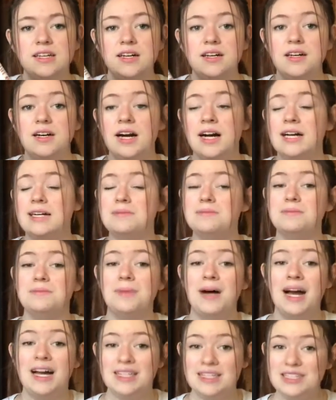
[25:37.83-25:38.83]

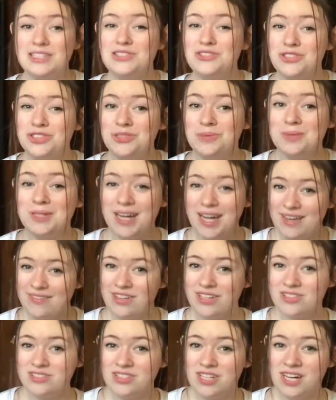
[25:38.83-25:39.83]
by the YouTuber Ava
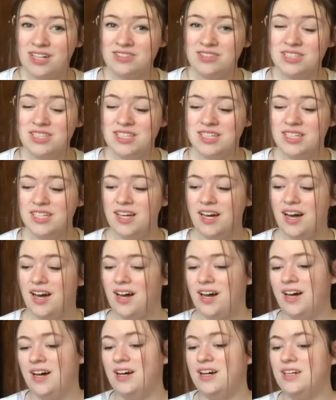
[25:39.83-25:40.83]
Gutowski.
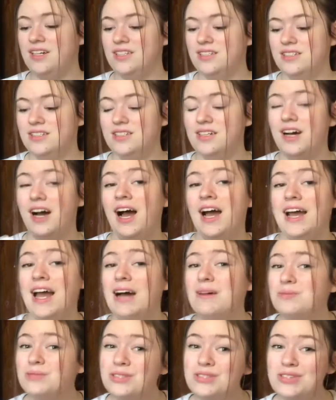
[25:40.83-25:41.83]
I
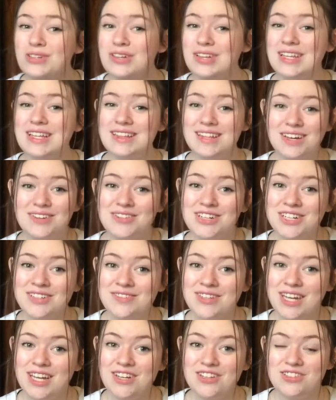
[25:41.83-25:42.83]
absolutely love her
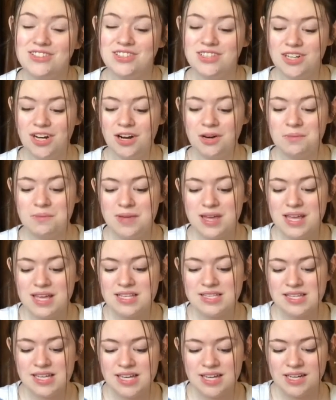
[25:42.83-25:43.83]
videos. They're
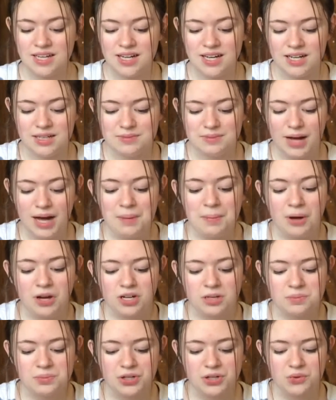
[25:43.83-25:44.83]
amazing. I bought
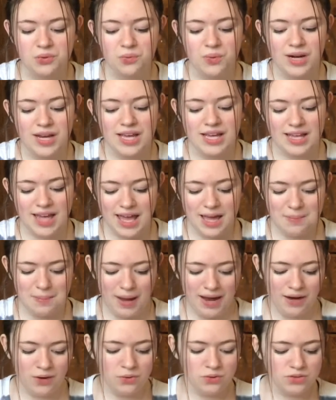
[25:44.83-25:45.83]
her book when it came
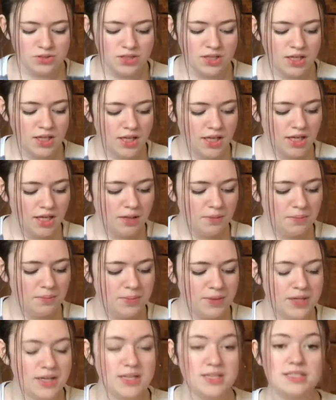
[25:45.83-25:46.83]
out
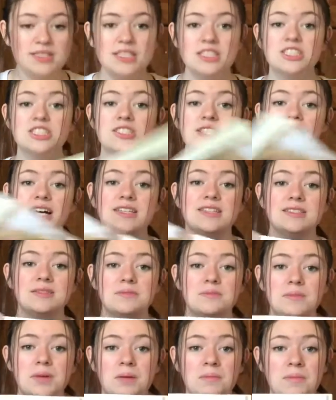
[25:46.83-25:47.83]
because it just had some
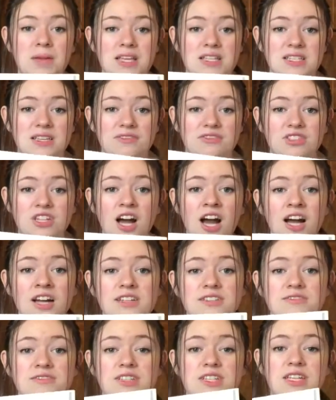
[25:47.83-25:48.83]
amazing
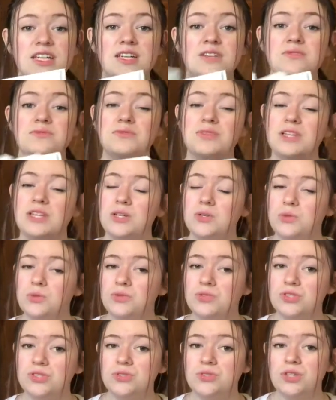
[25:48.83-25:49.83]
photography and really cool
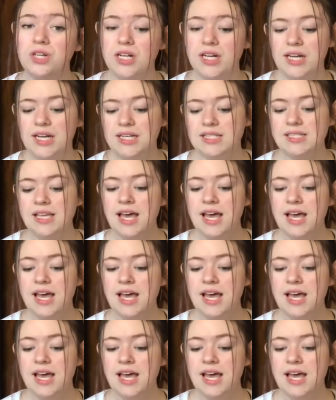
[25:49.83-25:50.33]
stories,